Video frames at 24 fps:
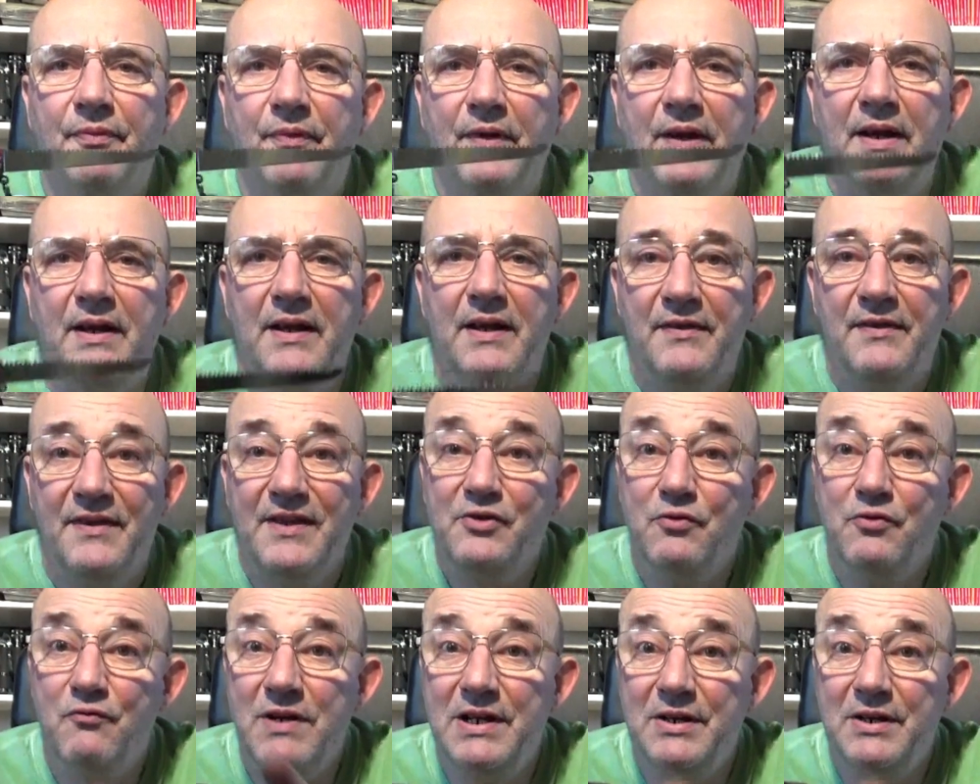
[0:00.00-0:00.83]
Yeah,
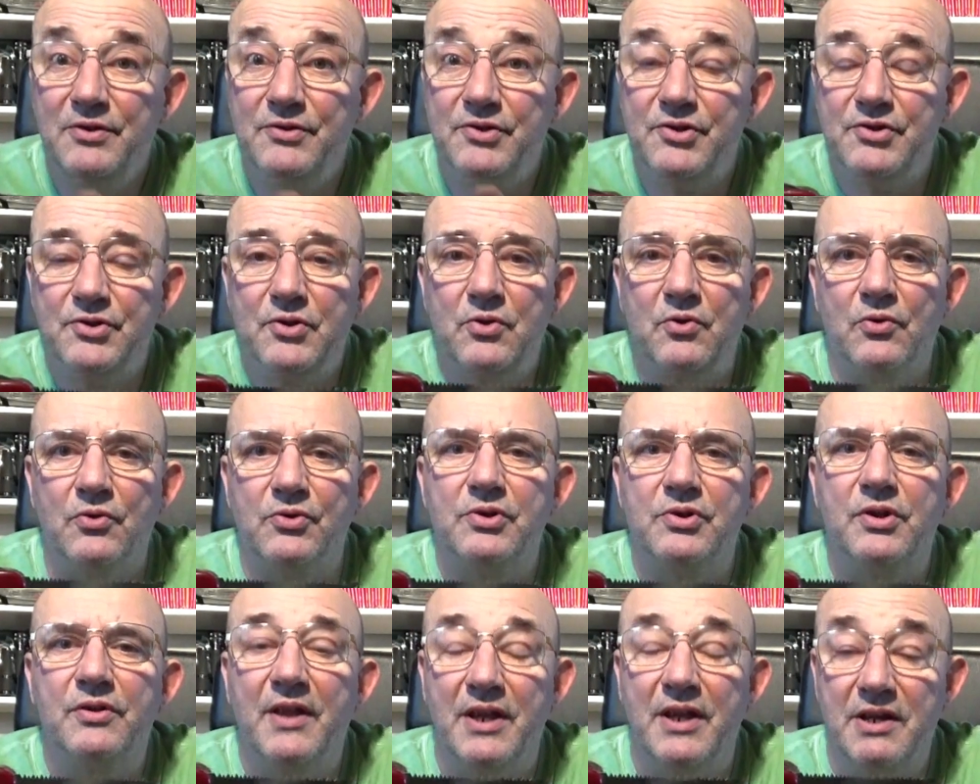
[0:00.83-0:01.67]
these are really good
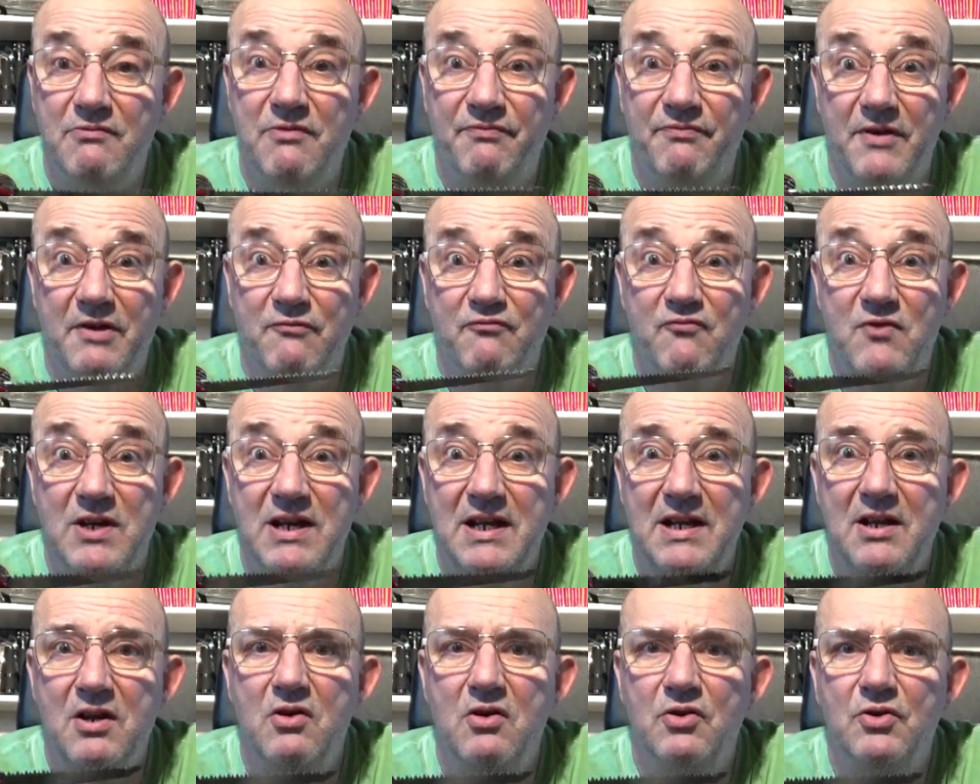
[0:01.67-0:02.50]
saws. They
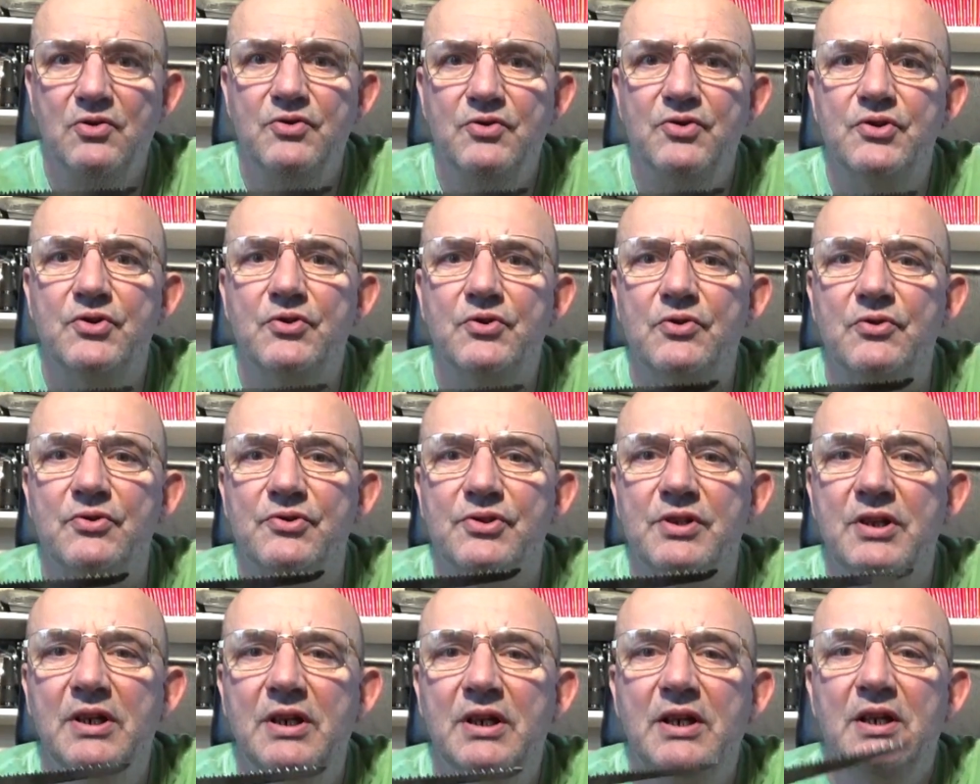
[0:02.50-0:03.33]
really are good
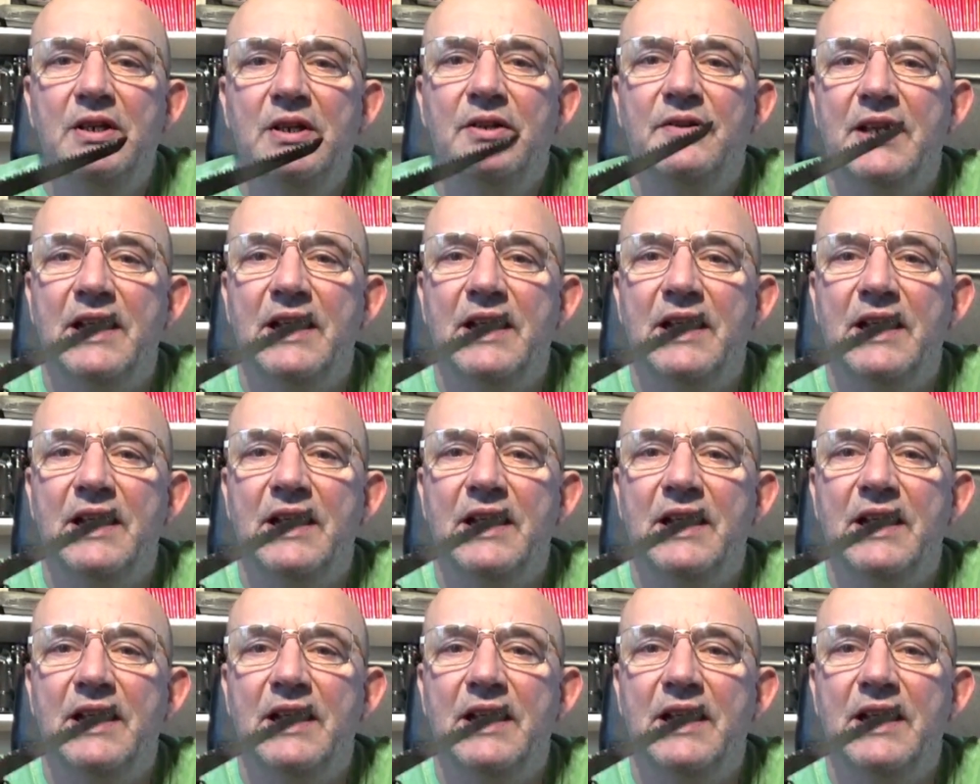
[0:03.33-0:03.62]
saws.